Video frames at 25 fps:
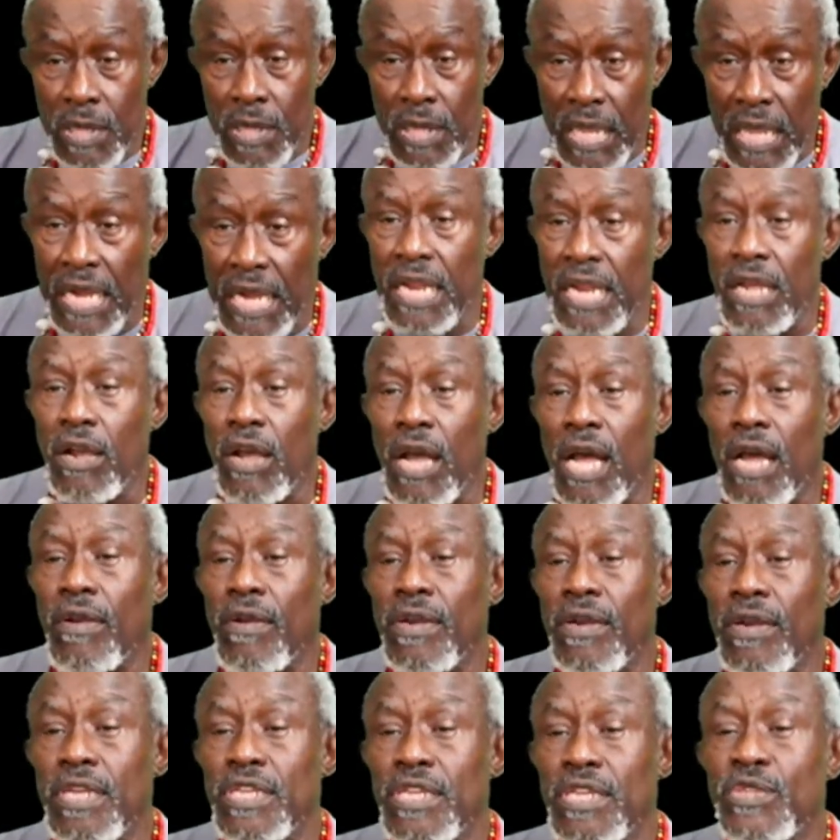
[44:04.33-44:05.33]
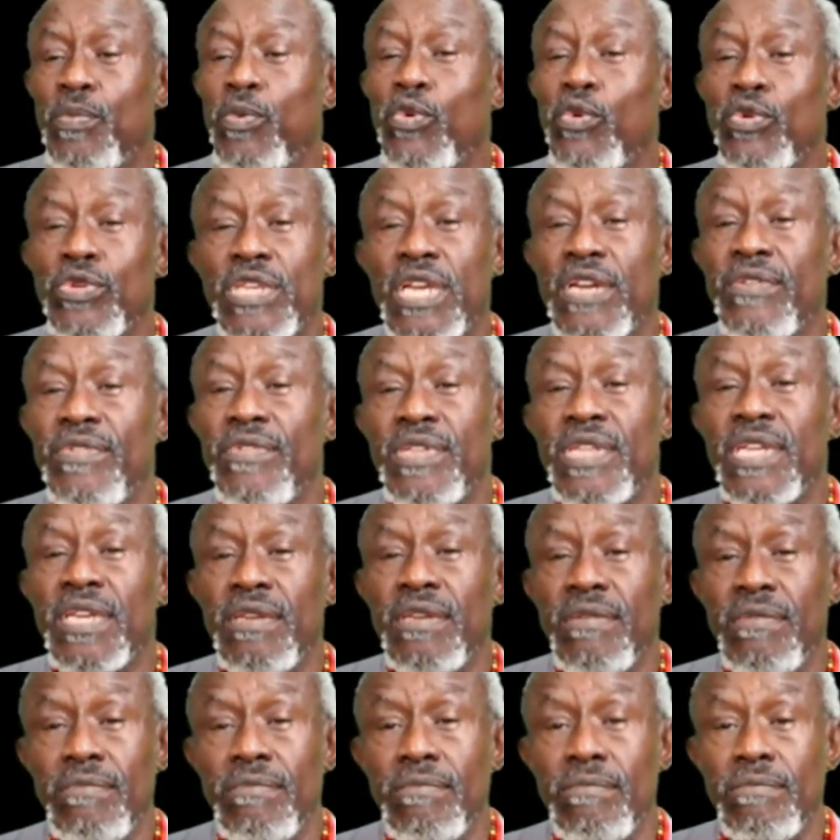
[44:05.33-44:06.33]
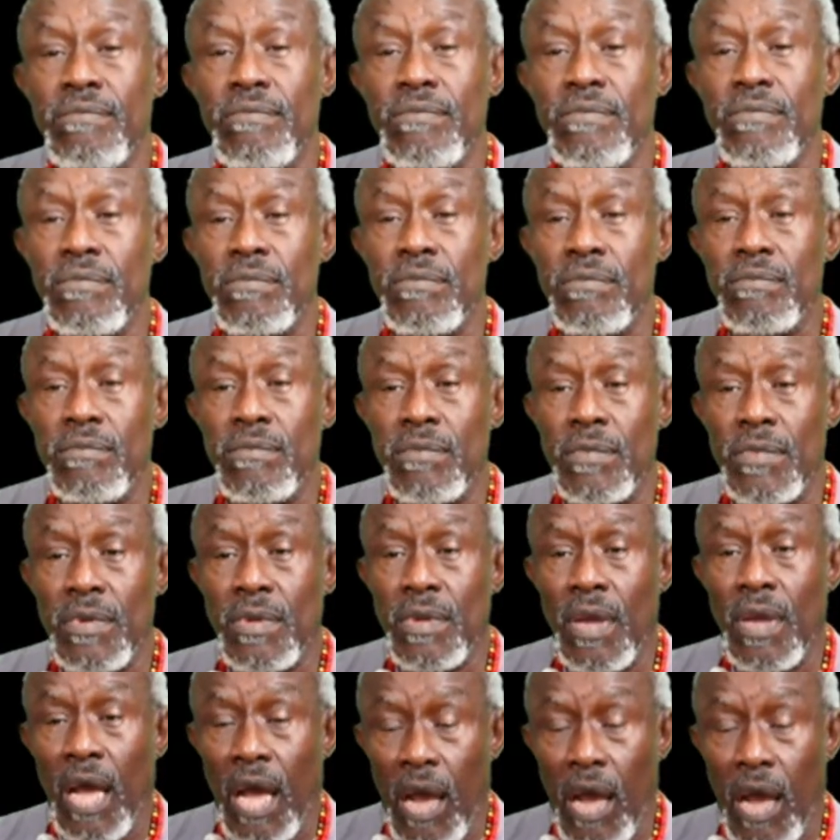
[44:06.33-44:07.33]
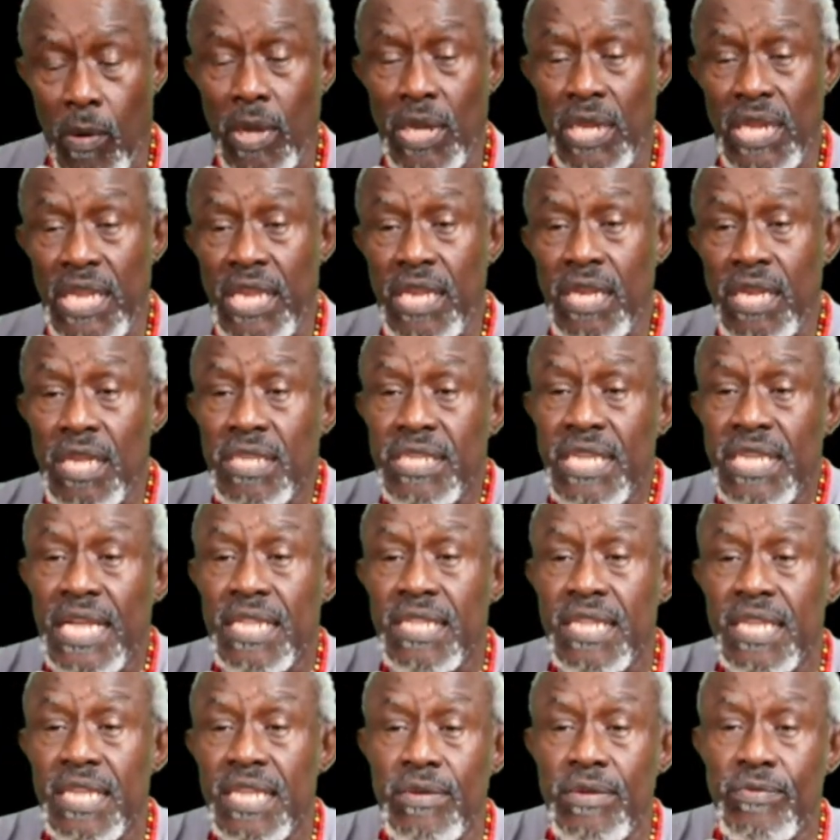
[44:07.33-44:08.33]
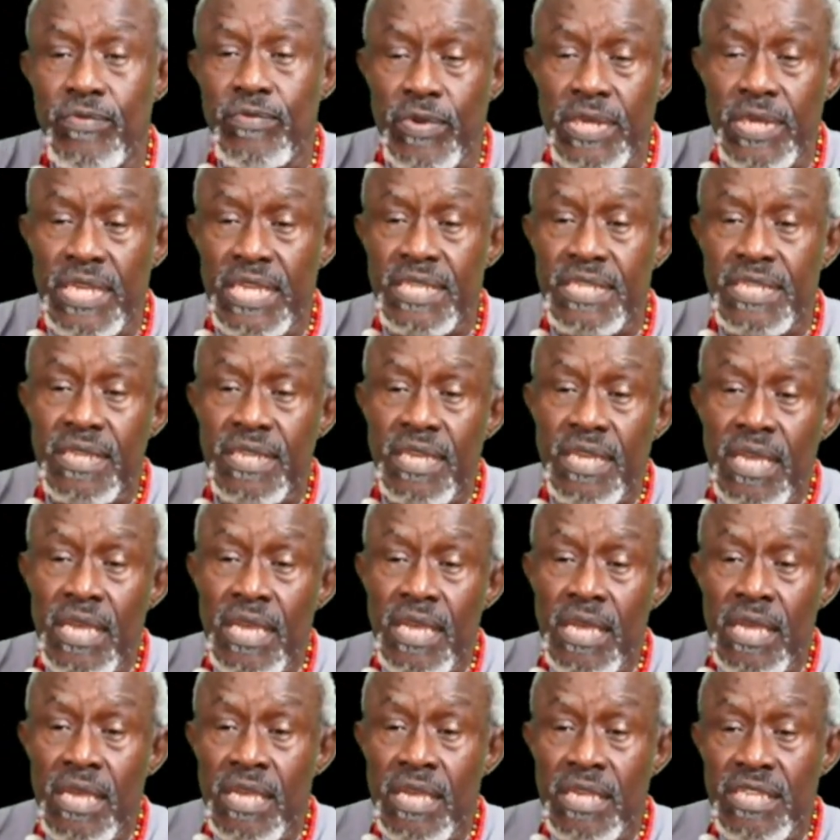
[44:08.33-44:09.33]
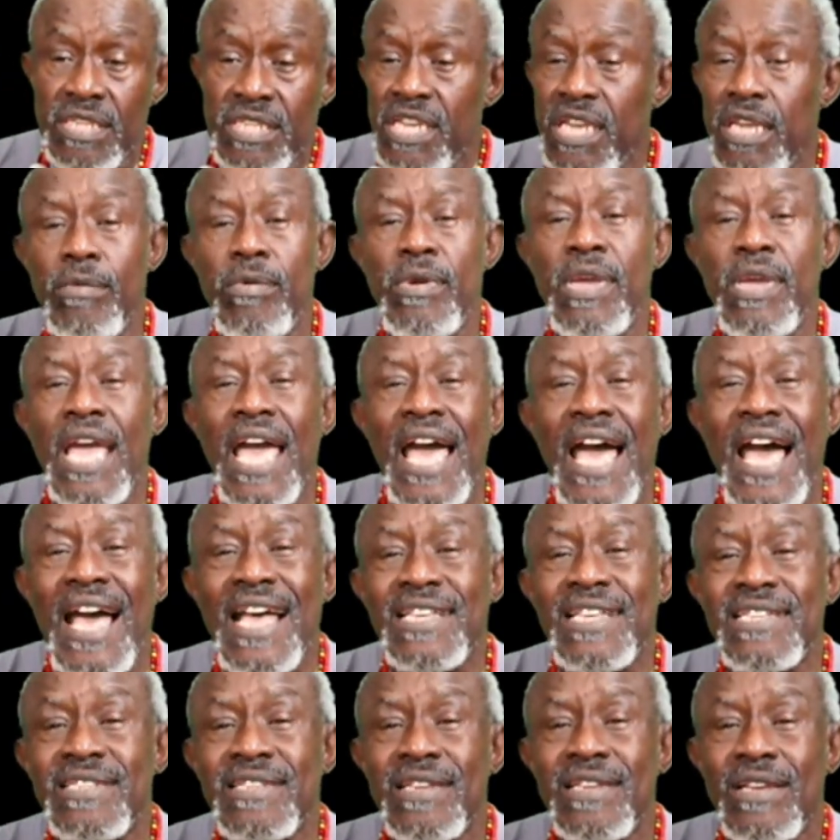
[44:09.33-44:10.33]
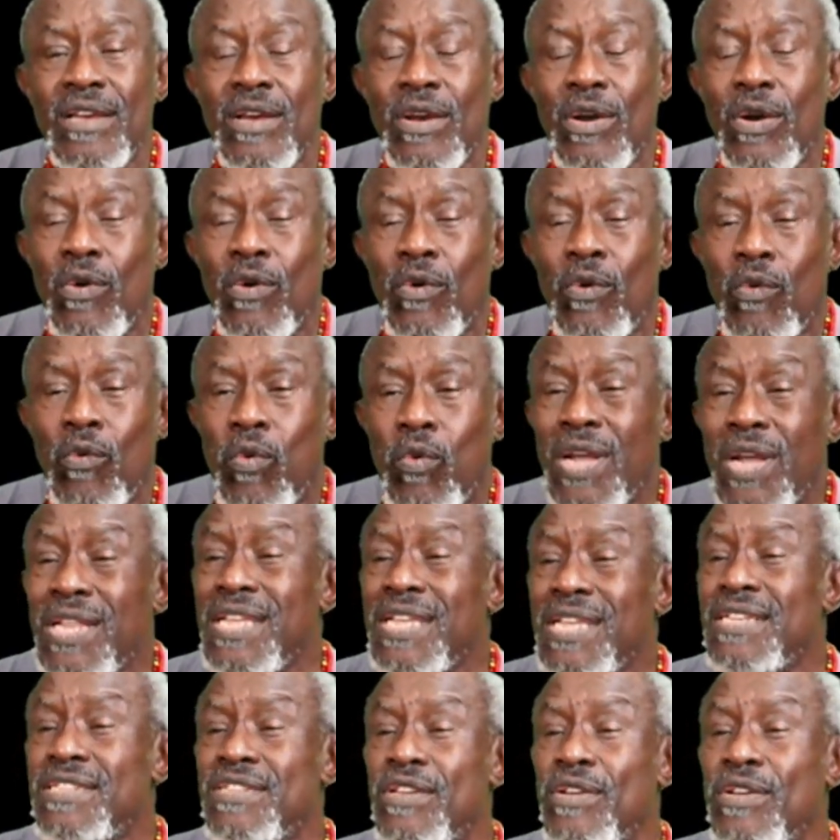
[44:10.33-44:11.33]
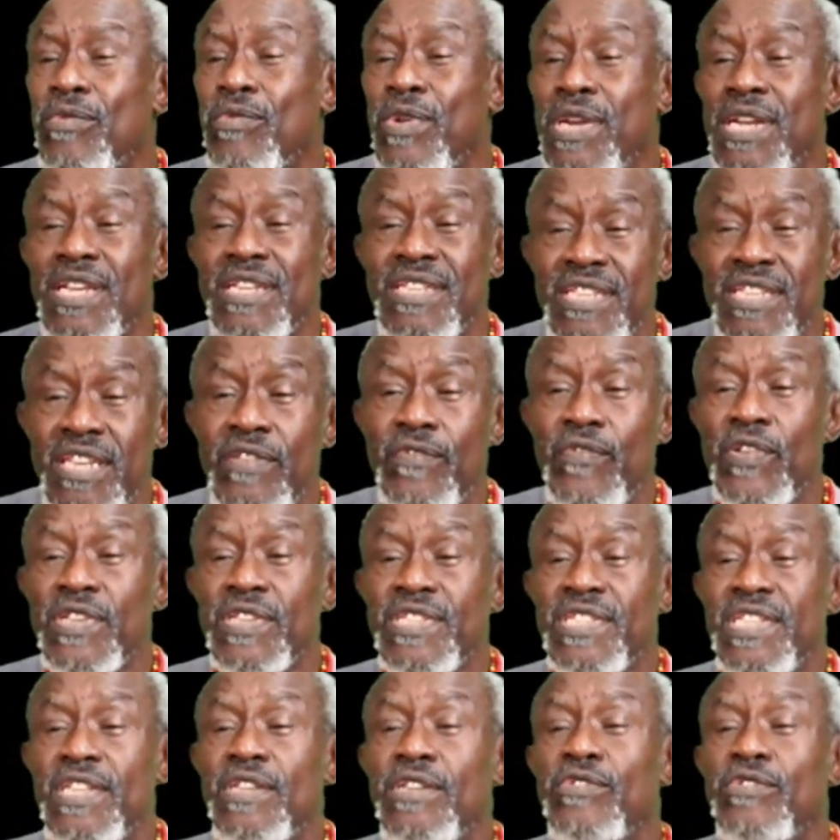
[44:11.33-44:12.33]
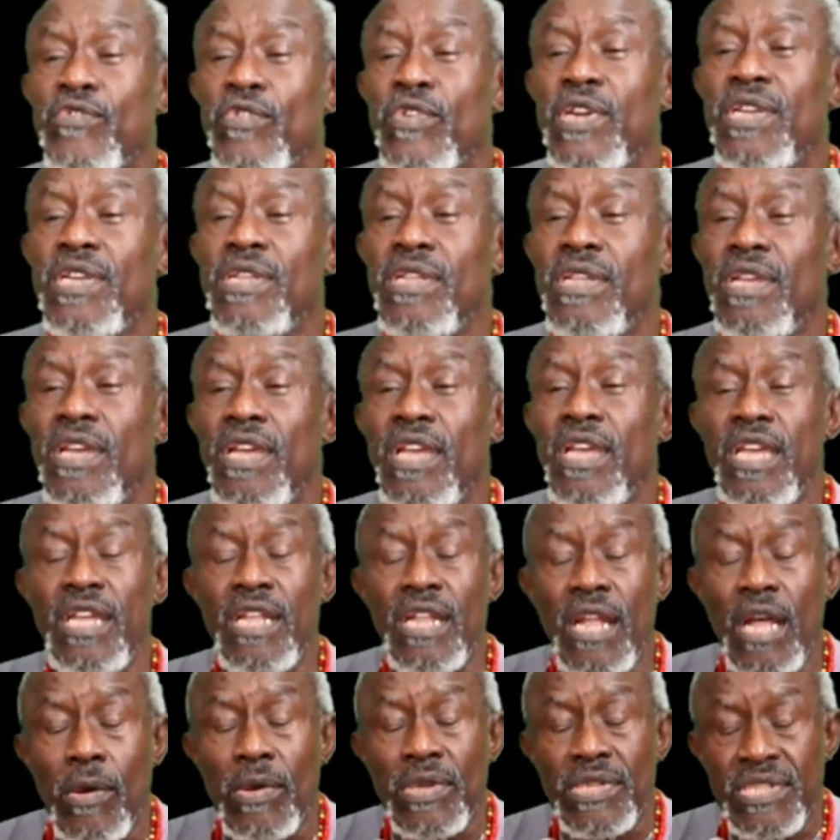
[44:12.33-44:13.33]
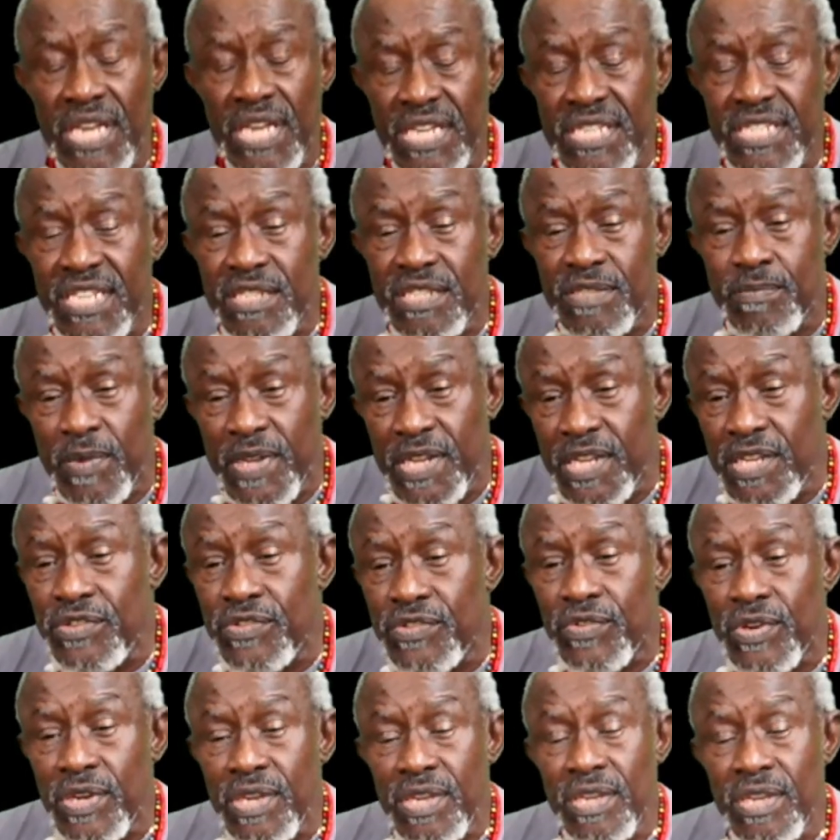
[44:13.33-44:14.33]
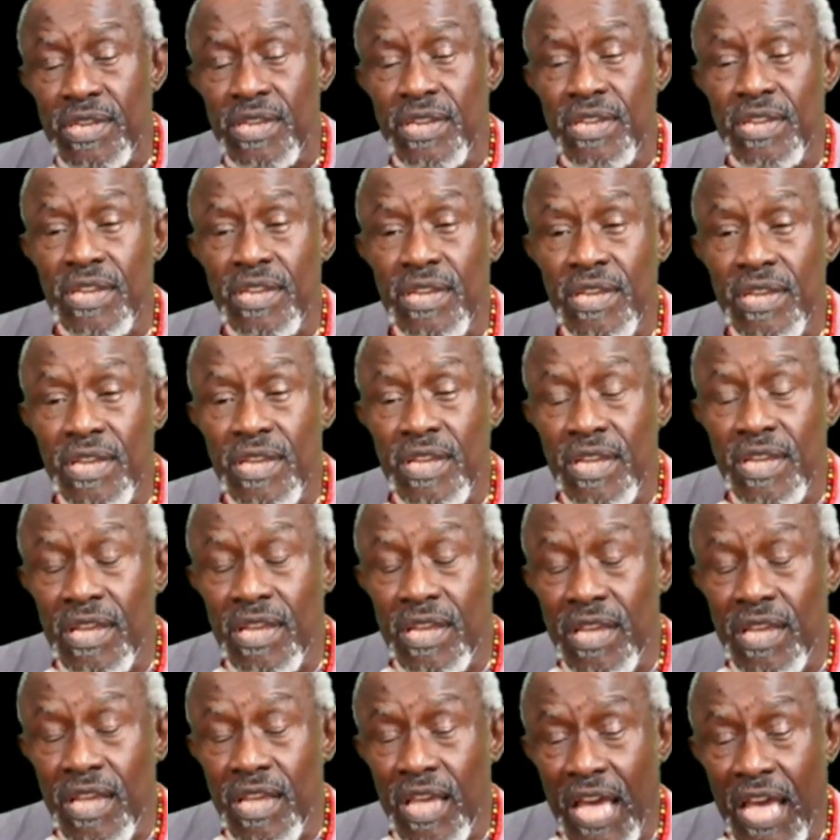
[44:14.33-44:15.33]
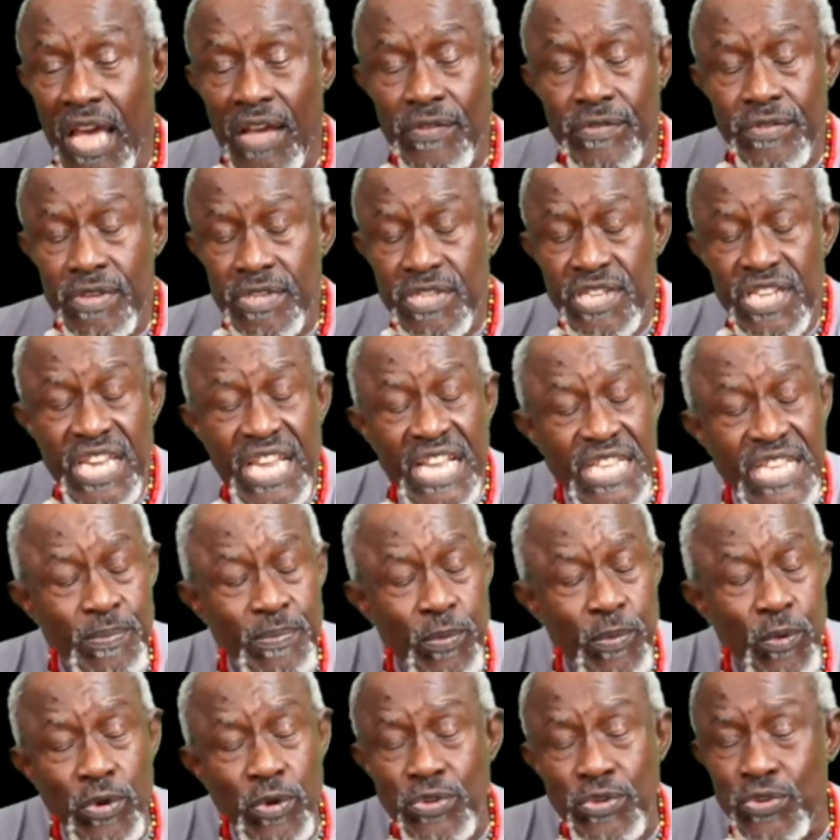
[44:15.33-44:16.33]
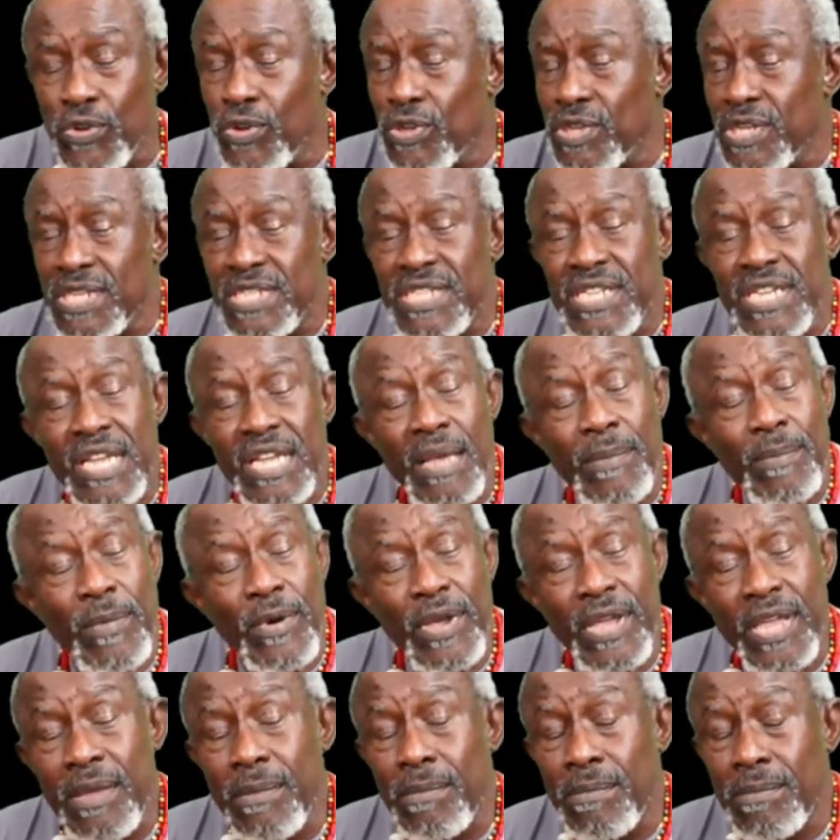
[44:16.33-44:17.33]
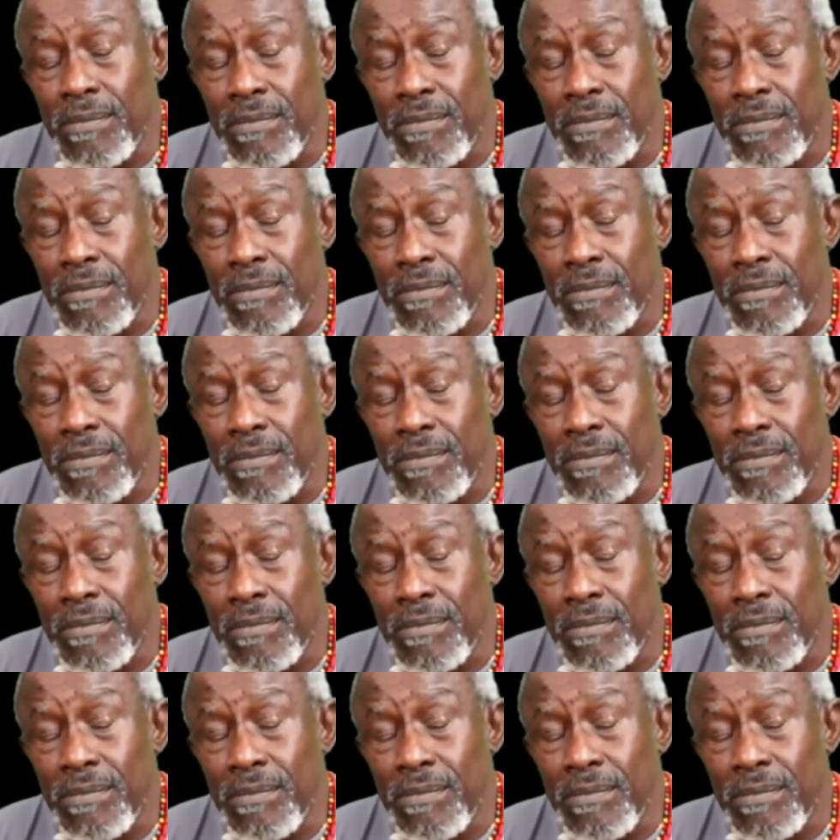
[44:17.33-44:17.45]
Ellen Corkrum exposed everything. Our leaders are then doing this. She even asked, what is Cephas still doing in our justice ministry after she exposed all this thing about him?